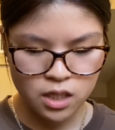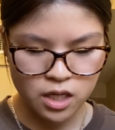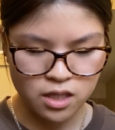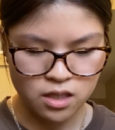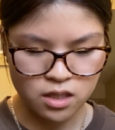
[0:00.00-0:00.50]

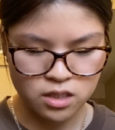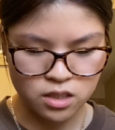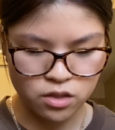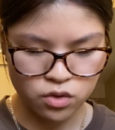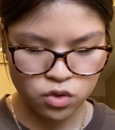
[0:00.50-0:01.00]
and then this
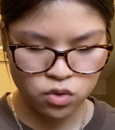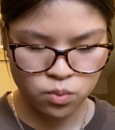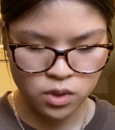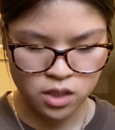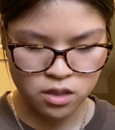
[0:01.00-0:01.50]
other
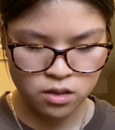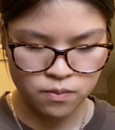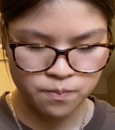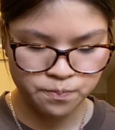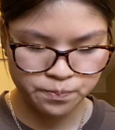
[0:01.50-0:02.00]
coupon
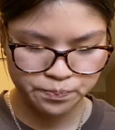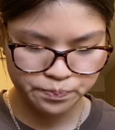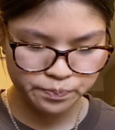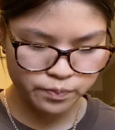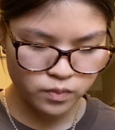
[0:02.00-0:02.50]

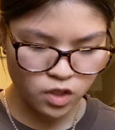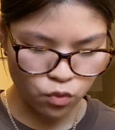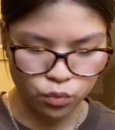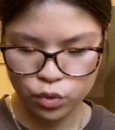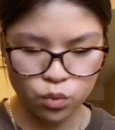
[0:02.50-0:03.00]

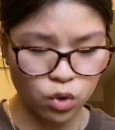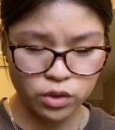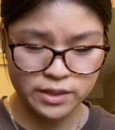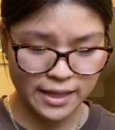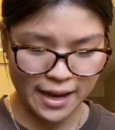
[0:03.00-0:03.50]

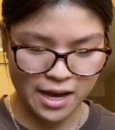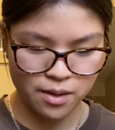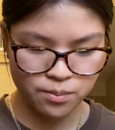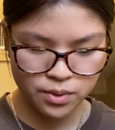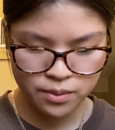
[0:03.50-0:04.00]
rewards
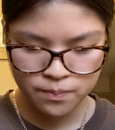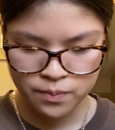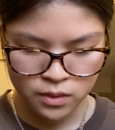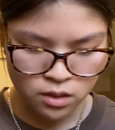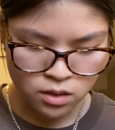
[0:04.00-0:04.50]
app.
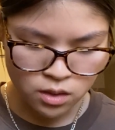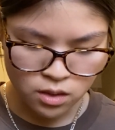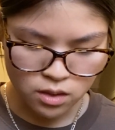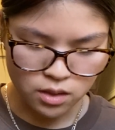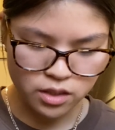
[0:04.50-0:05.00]

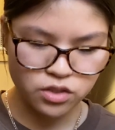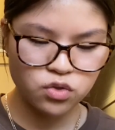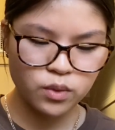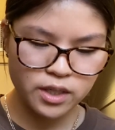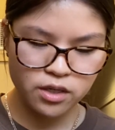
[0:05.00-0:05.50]
Uh,
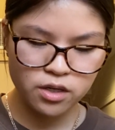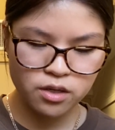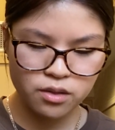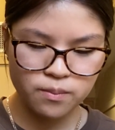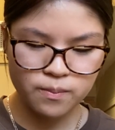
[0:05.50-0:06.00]

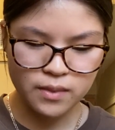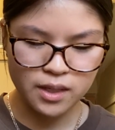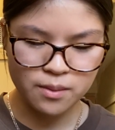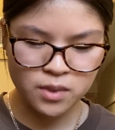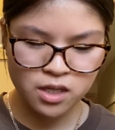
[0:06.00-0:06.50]
Twitter,
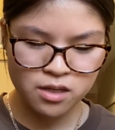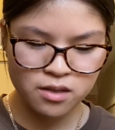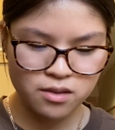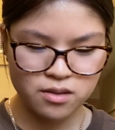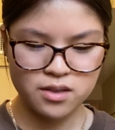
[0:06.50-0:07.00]
I'm not,
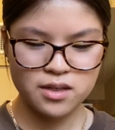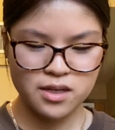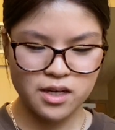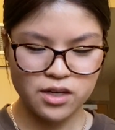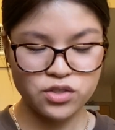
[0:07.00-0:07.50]

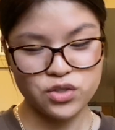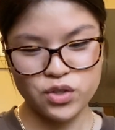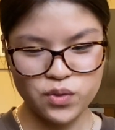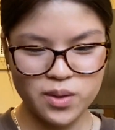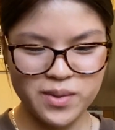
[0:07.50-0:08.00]
I'll show you
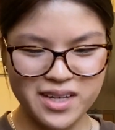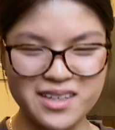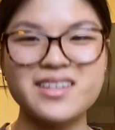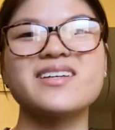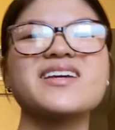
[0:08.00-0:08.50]
all my
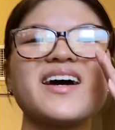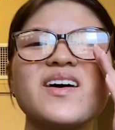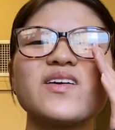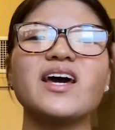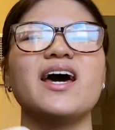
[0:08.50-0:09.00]

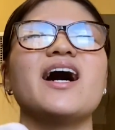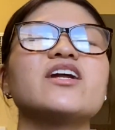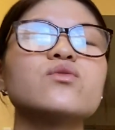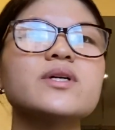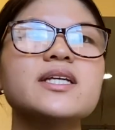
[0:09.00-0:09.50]
account. I
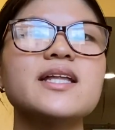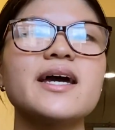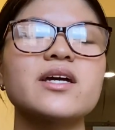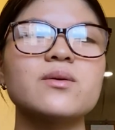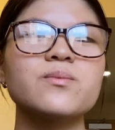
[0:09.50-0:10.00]
don't really like
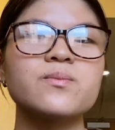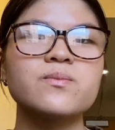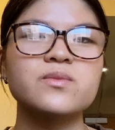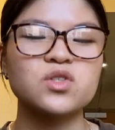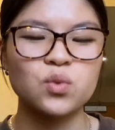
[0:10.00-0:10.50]

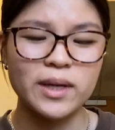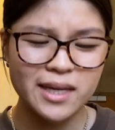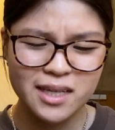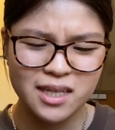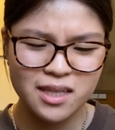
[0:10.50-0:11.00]
tweet
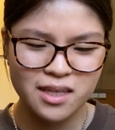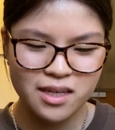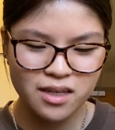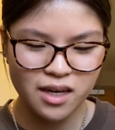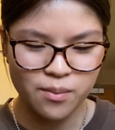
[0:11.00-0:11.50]

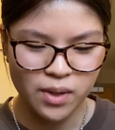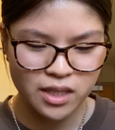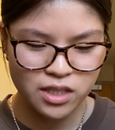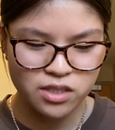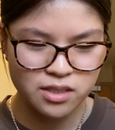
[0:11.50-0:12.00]
anything. I mainly
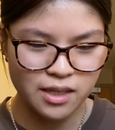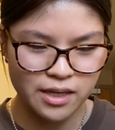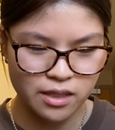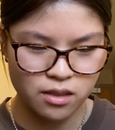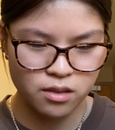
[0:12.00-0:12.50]
just
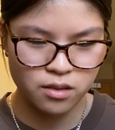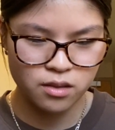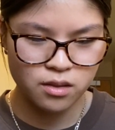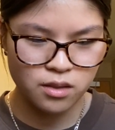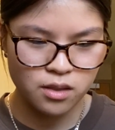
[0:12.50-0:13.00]
like
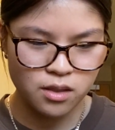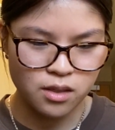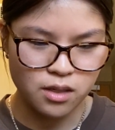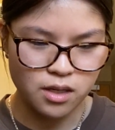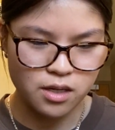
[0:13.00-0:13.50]

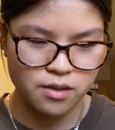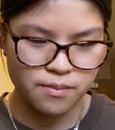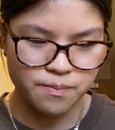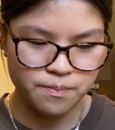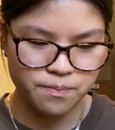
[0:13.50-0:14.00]

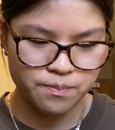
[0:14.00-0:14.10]
um,